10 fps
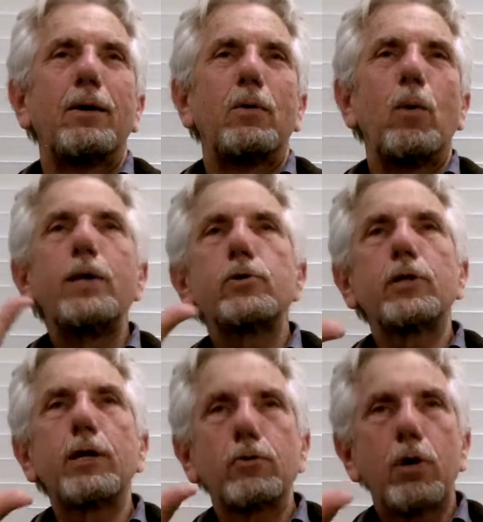
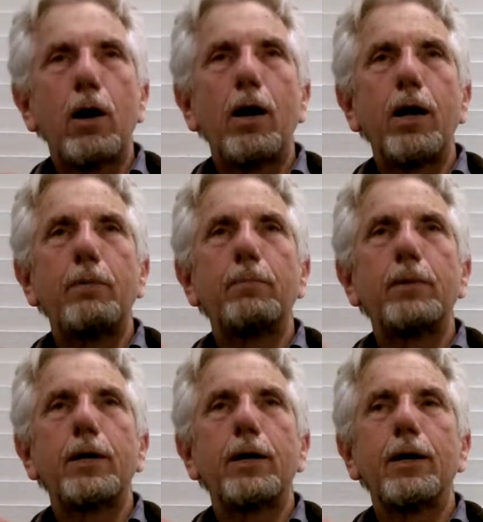wasting time.
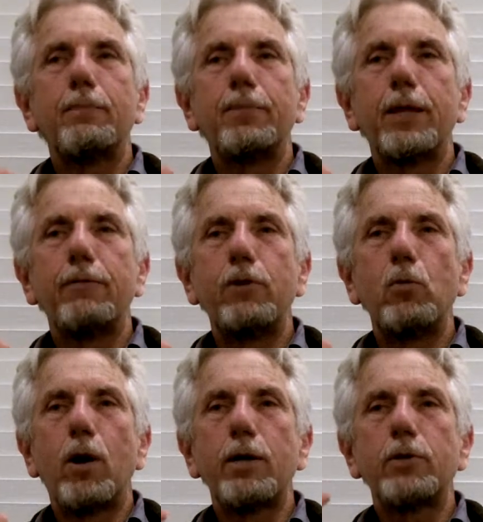Um, if you
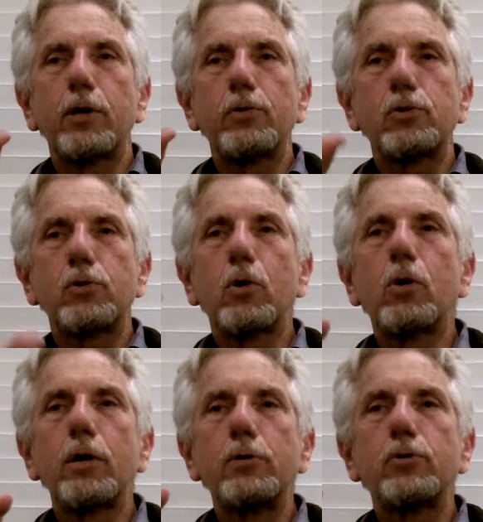want to tell
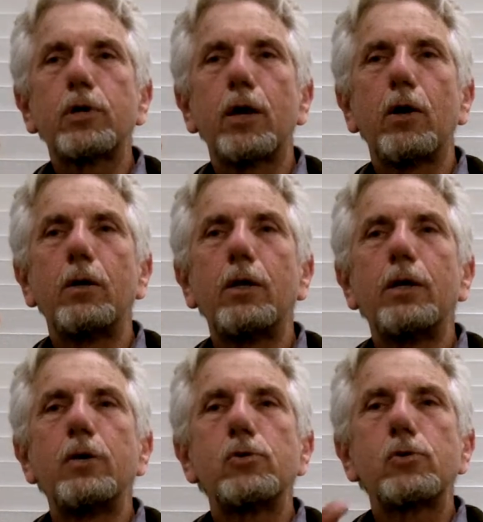stories, tell
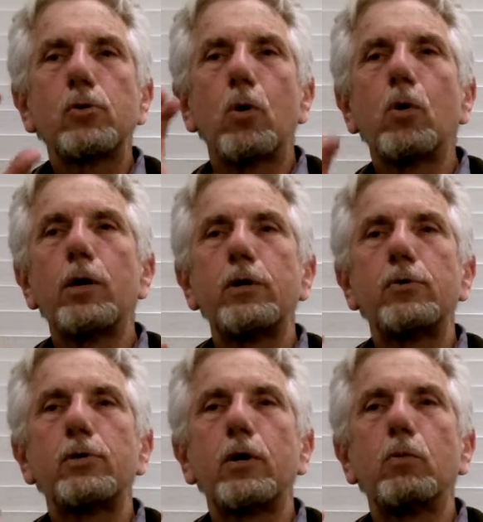
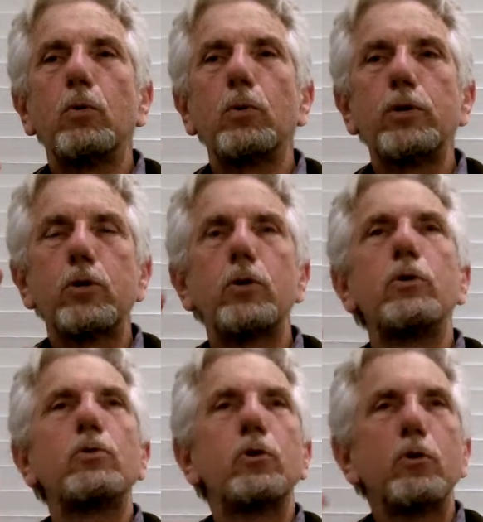stories that will return
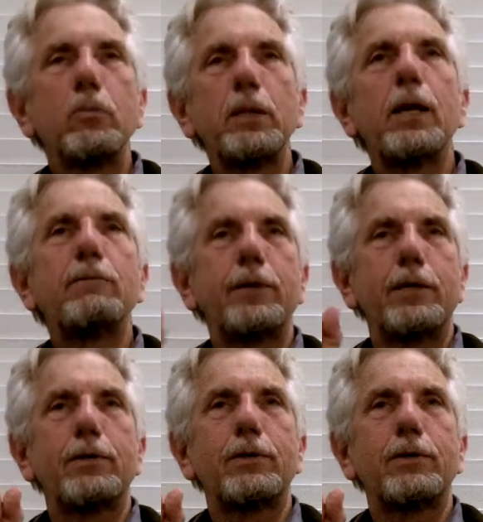you to your beloved.